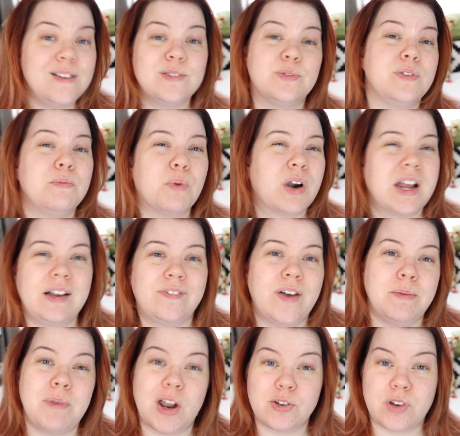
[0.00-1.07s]
so in the morning if
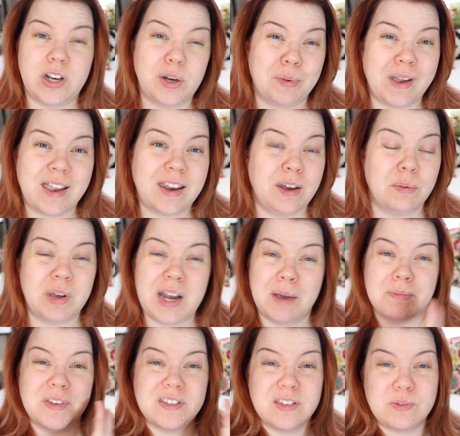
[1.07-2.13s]
I'm not trying to wake anyone
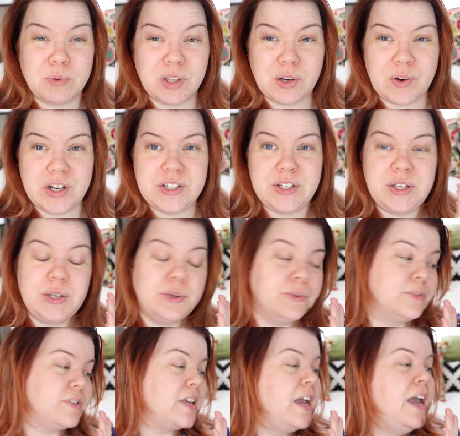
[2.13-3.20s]
up this is really great to
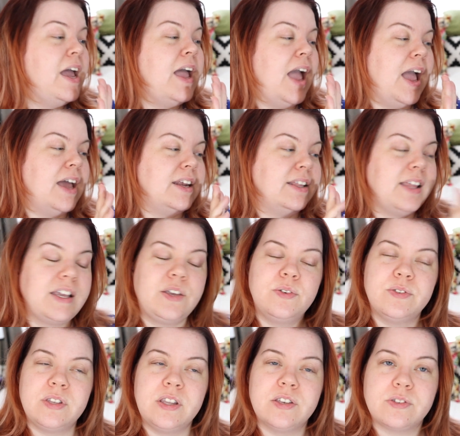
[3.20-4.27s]
use and I like
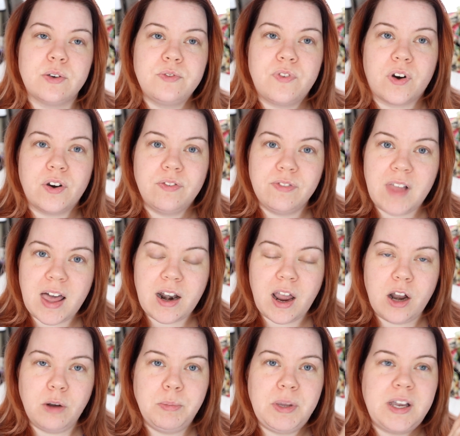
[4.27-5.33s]
using this over a flat
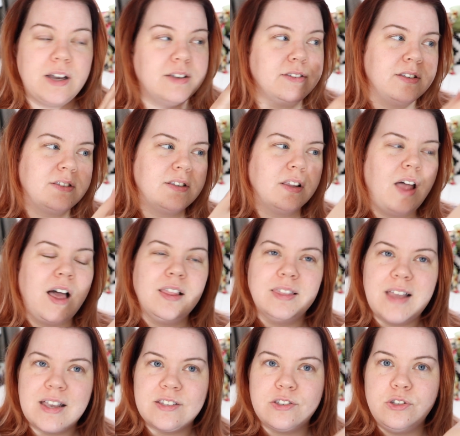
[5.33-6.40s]
iron because it's a lot
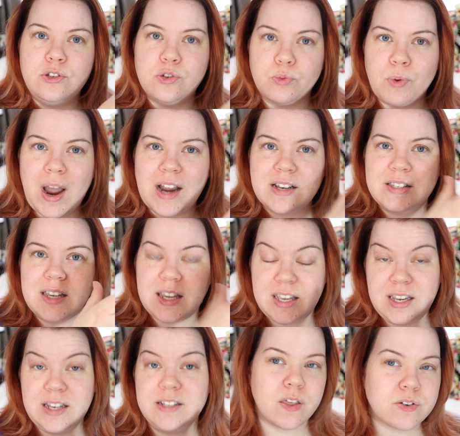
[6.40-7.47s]
less direct
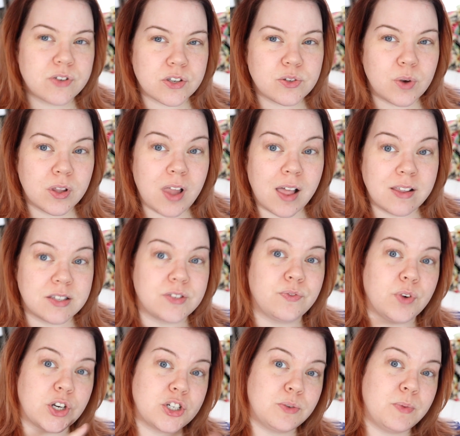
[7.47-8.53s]
heat. There's also a lot less
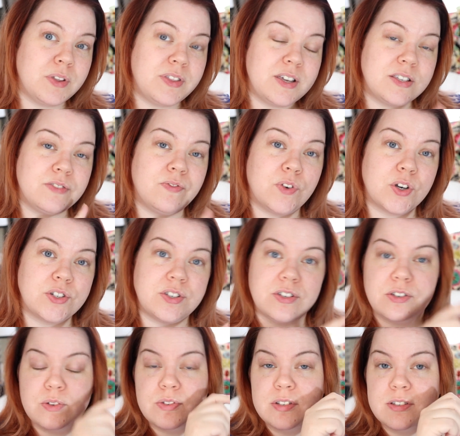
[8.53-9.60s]
friction with this
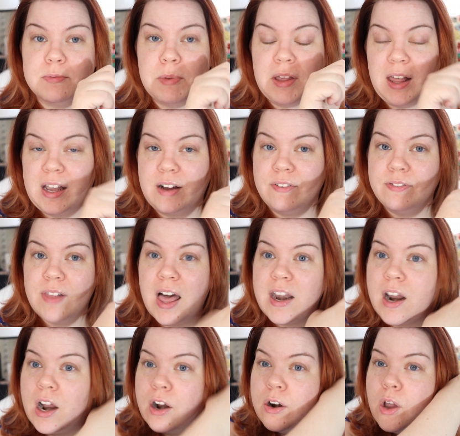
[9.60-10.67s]
versus using something like a flat
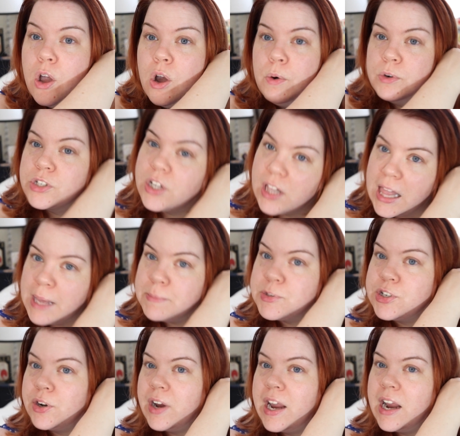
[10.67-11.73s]
iron, which
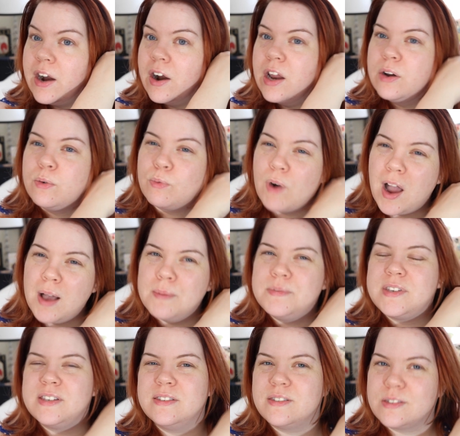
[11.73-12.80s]
clamps your hair and
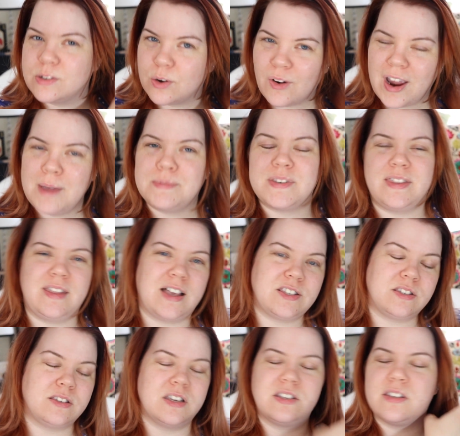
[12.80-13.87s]
rubs and scrapes, and
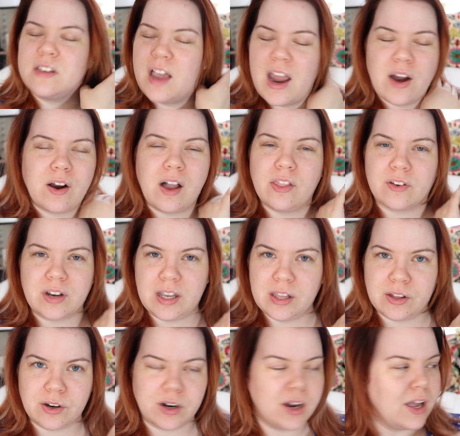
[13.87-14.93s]
that's it's a hair color
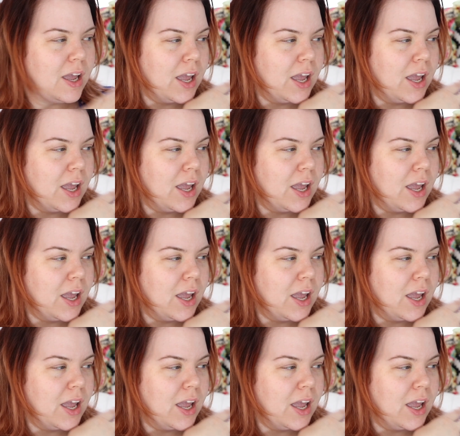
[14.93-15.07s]
killer.